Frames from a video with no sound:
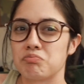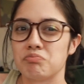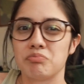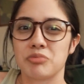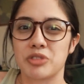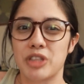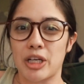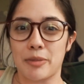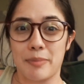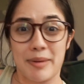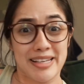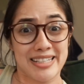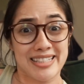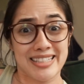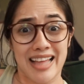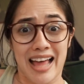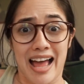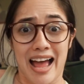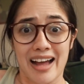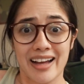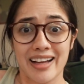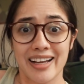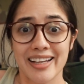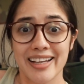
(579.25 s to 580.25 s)
check my
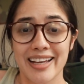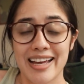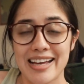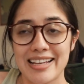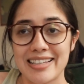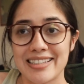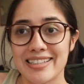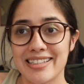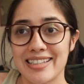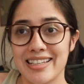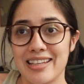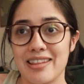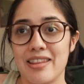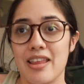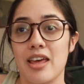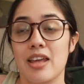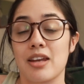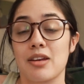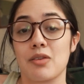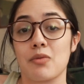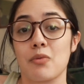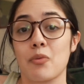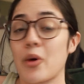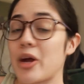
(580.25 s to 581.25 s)
Slack, I guess, and
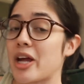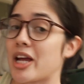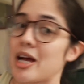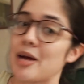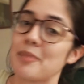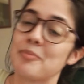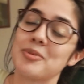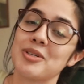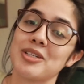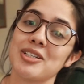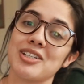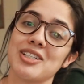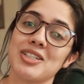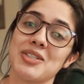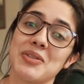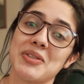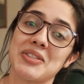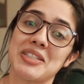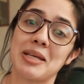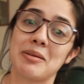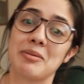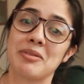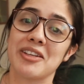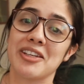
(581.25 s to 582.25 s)
then wake up and do
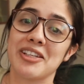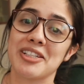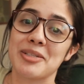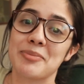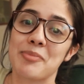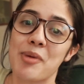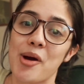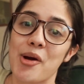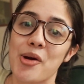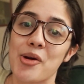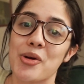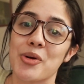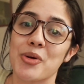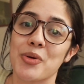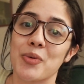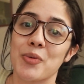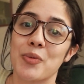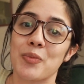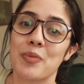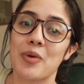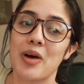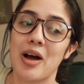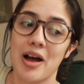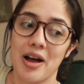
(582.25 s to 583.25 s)
the same thing tomorrow.